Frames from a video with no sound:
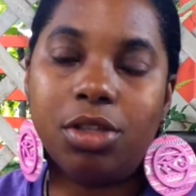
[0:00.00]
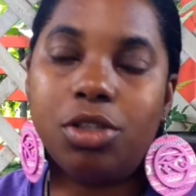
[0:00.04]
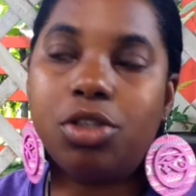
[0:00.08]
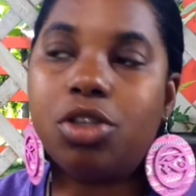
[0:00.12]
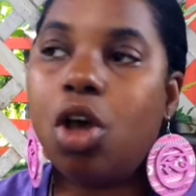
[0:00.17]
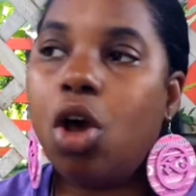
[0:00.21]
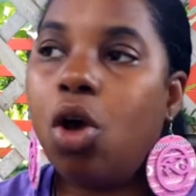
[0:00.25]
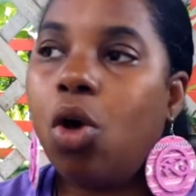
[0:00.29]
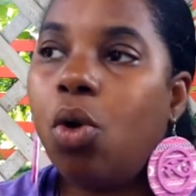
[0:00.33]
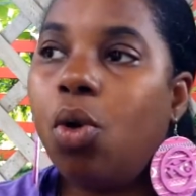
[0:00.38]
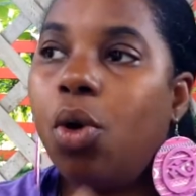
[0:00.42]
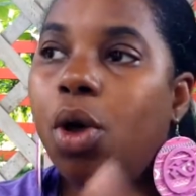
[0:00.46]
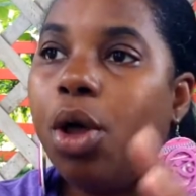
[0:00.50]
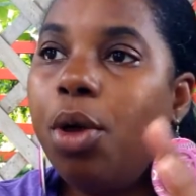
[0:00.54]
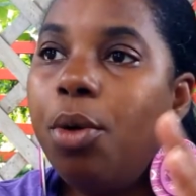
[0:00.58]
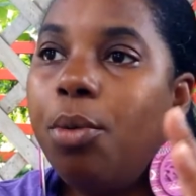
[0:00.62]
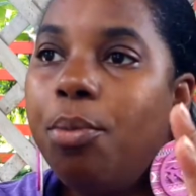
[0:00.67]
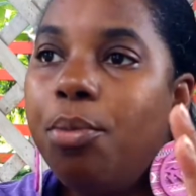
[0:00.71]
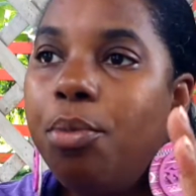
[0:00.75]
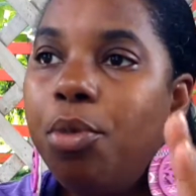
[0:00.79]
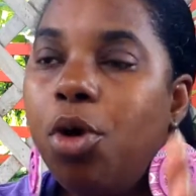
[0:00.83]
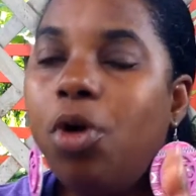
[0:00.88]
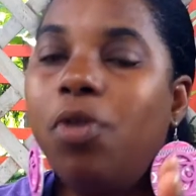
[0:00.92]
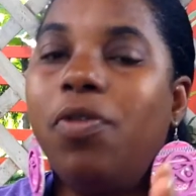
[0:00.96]
So
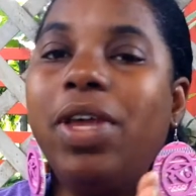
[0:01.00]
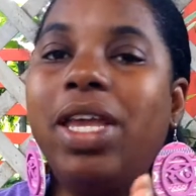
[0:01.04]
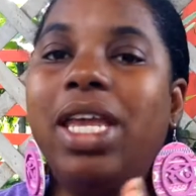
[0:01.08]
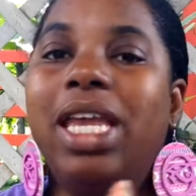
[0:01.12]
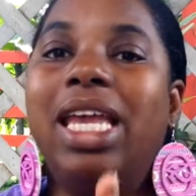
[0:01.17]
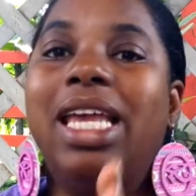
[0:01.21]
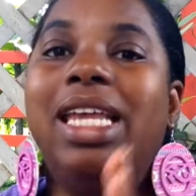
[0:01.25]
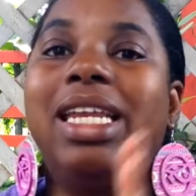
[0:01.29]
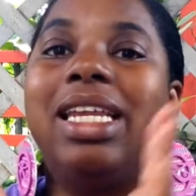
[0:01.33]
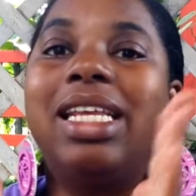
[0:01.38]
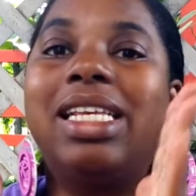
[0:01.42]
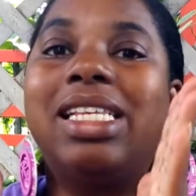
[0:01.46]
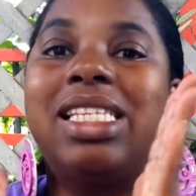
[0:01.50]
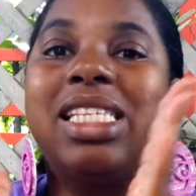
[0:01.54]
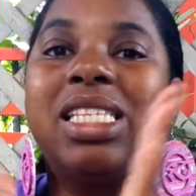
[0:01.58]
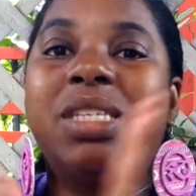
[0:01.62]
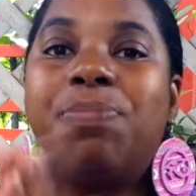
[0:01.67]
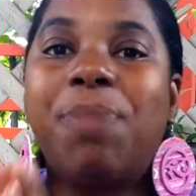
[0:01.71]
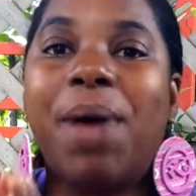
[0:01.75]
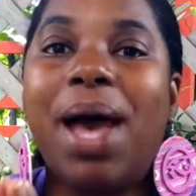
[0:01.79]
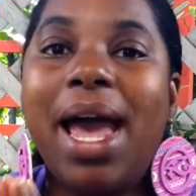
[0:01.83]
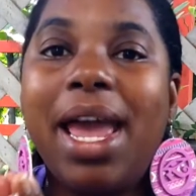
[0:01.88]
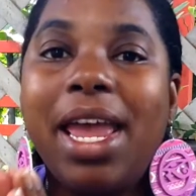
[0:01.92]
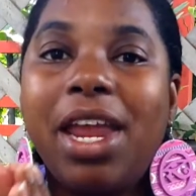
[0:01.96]
moving in
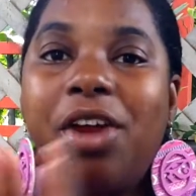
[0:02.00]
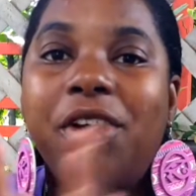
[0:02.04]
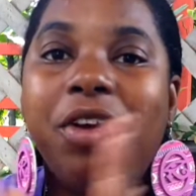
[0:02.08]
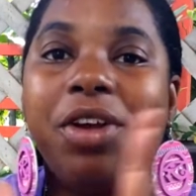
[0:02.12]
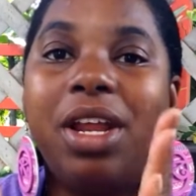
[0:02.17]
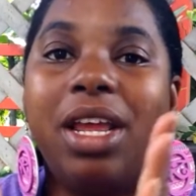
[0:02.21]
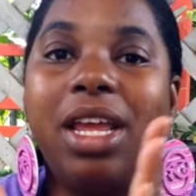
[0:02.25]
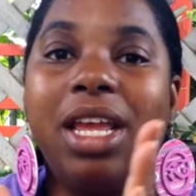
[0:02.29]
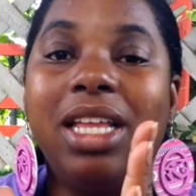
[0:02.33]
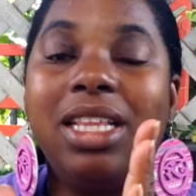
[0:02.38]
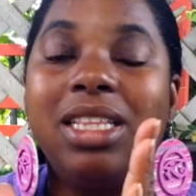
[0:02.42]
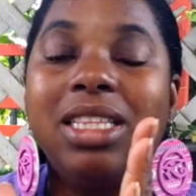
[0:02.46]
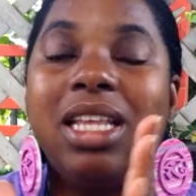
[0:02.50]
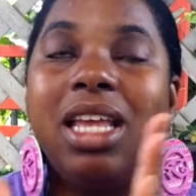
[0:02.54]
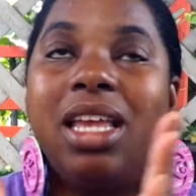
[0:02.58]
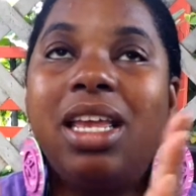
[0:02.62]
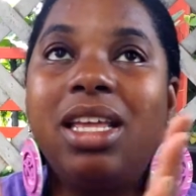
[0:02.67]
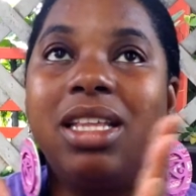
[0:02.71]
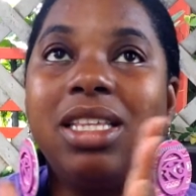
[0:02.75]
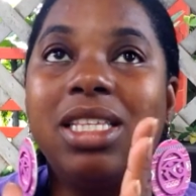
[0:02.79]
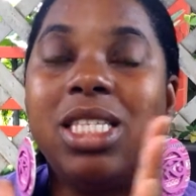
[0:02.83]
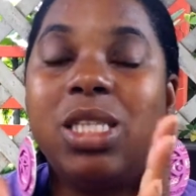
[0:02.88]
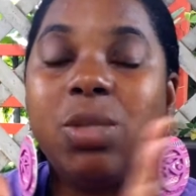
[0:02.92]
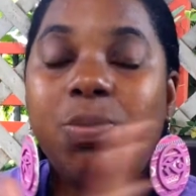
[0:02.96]
inspired in
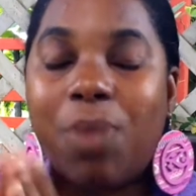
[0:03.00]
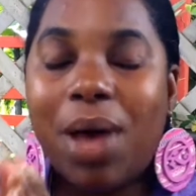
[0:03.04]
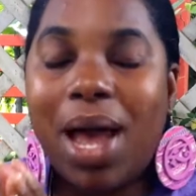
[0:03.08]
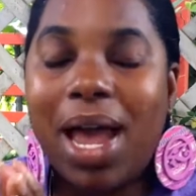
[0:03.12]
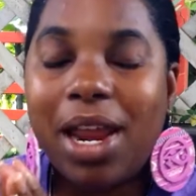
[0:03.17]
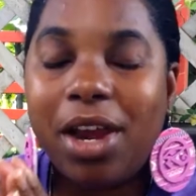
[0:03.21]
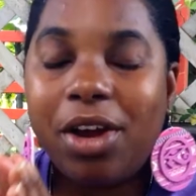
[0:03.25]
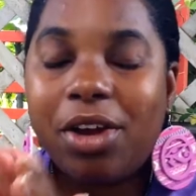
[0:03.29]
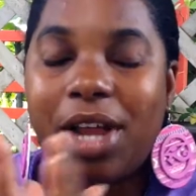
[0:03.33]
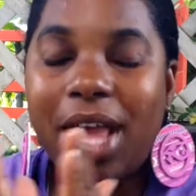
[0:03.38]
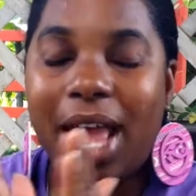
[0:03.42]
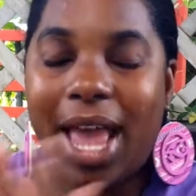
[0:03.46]
inspired